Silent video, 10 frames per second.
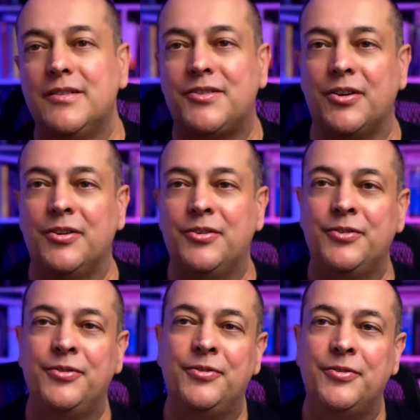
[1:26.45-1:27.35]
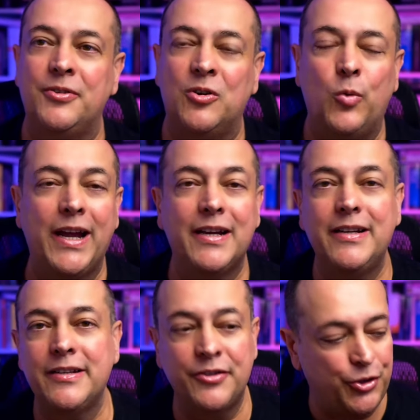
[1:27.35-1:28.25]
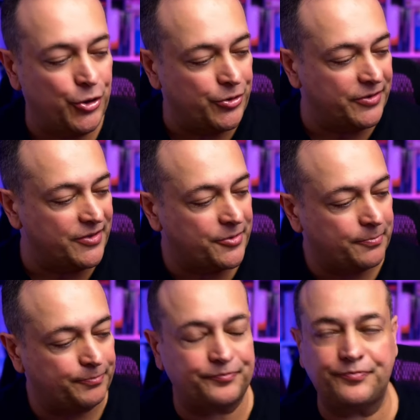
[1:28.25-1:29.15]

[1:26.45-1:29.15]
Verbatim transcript: So Wagner and Jones,